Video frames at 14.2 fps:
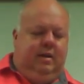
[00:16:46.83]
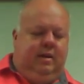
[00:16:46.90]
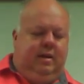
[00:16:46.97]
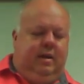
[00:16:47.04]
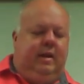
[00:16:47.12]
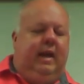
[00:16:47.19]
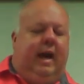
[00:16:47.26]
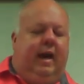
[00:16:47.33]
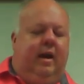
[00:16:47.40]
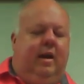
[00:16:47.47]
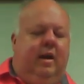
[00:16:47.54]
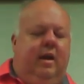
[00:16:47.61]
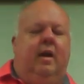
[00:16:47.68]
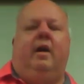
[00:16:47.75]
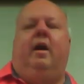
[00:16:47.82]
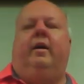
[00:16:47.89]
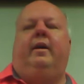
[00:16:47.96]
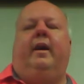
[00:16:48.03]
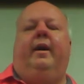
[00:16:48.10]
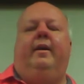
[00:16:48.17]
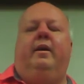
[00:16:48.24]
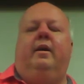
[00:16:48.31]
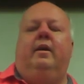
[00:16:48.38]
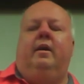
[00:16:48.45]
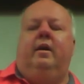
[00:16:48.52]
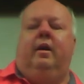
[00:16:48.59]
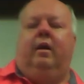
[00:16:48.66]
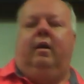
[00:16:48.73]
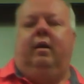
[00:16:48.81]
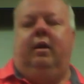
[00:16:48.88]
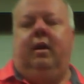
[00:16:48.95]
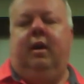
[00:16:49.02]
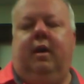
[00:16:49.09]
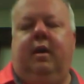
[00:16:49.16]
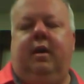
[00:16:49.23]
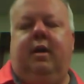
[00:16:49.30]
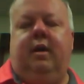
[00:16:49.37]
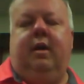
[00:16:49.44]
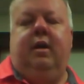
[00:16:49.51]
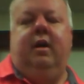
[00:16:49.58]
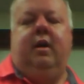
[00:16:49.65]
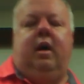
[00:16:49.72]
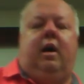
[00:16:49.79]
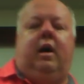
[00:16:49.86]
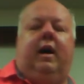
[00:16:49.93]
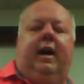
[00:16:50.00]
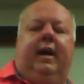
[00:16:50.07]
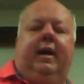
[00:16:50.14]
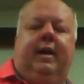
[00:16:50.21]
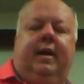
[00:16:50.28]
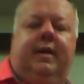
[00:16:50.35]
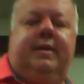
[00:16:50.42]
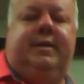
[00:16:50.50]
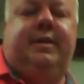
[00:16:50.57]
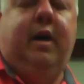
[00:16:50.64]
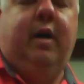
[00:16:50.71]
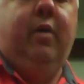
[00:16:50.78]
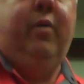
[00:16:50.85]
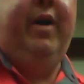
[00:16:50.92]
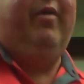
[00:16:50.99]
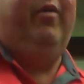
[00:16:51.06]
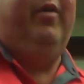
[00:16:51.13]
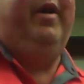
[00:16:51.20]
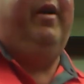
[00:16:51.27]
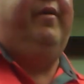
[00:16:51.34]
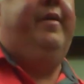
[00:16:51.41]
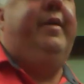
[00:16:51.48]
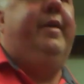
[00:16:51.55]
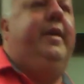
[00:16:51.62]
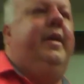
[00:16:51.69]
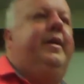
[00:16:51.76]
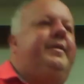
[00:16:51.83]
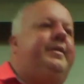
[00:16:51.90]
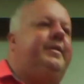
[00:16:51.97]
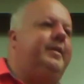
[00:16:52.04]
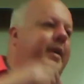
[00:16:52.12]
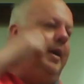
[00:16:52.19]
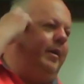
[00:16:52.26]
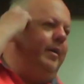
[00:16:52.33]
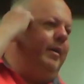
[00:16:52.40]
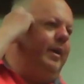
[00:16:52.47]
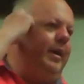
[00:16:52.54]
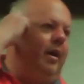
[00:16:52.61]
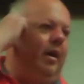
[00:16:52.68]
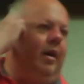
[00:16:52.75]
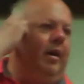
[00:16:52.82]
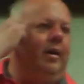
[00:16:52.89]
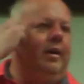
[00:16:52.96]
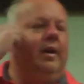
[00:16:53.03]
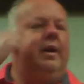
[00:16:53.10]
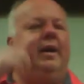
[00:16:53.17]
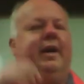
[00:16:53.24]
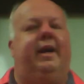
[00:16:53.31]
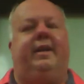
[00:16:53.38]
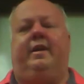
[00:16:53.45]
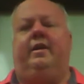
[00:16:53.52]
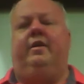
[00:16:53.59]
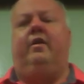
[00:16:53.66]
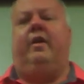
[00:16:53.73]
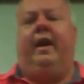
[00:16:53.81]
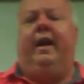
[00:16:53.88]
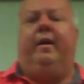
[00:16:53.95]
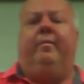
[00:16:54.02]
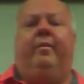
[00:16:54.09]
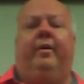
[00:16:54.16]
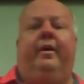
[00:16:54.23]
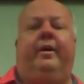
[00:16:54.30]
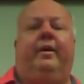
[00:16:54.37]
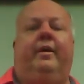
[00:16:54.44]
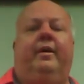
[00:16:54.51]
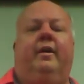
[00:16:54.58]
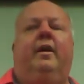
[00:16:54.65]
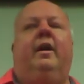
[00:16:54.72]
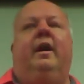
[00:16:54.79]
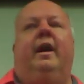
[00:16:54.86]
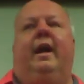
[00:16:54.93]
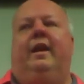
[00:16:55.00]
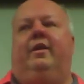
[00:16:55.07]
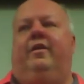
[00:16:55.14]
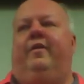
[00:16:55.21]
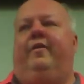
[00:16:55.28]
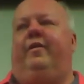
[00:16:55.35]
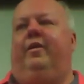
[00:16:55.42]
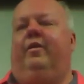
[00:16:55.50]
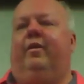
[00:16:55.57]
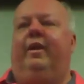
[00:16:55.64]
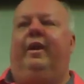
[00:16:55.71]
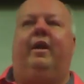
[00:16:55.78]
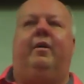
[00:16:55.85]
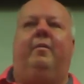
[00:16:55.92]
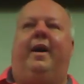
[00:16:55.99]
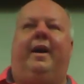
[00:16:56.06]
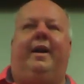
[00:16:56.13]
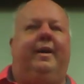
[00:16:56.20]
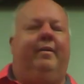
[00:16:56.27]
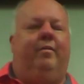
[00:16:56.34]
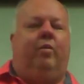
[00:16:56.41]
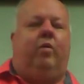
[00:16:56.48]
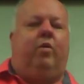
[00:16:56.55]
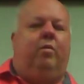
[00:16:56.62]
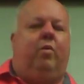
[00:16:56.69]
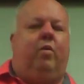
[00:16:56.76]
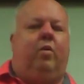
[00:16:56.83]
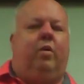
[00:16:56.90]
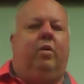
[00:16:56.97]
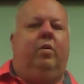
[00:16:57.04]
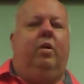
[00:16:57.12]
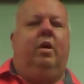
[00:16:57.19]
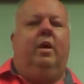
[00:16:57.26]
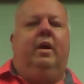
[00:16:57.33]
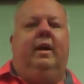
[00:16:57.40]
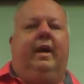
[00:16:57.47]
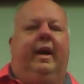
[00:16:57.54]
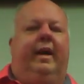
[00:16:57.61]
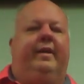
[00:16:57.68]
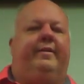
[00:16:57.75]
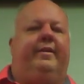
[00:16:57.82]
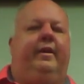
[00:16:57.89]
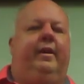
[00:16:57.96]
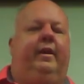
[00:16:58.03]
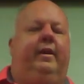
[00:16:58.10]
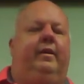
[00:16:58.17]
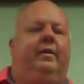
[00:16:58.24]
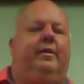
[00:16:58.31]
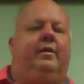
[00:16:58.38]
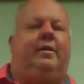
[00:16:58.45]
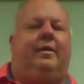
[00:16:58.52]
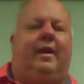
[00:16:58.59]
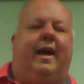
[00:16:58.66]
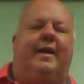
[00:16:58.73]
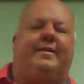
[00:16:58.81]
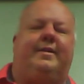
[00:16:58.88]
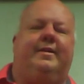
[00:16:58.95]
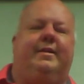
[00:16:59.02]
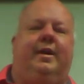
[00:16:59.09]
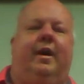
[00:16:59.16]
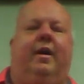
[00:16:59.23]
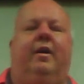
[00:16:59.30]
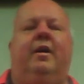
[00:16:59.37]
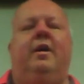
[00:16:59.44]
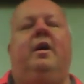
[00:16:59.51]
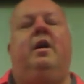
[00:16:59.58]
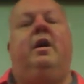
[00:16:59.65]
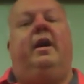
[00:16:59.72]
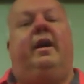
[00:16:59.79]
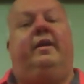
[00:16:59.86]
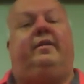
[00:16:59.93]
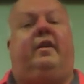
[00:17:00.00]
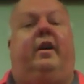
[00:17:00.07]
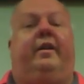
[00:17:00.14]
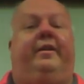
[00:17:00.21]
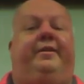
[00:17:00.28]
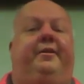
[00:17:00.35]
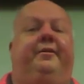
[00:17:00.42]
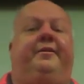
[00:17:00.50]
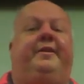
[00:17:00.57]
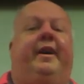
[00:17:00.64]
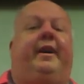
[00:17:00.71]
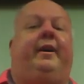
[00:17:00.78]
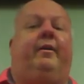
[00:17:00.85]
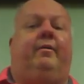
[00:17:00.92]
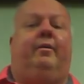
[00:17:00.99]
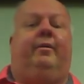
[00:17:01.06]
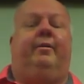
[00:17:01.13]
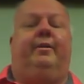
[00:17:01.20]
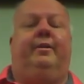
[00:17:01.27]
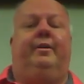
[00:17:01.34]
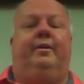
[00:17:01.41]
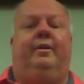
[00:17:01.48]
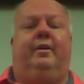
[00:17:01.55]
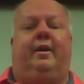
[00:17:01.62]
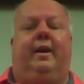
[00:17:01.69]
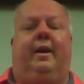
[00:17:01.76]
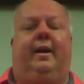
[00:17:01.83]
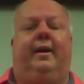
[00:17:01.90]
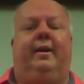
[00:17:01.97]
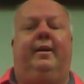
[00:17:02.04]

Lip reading: Yeah. Okay. All right. So we haven't went over this at all. It's in your handbook, and you'll hear about it more and more as the classes go. It's called the 2-second rule. Okay.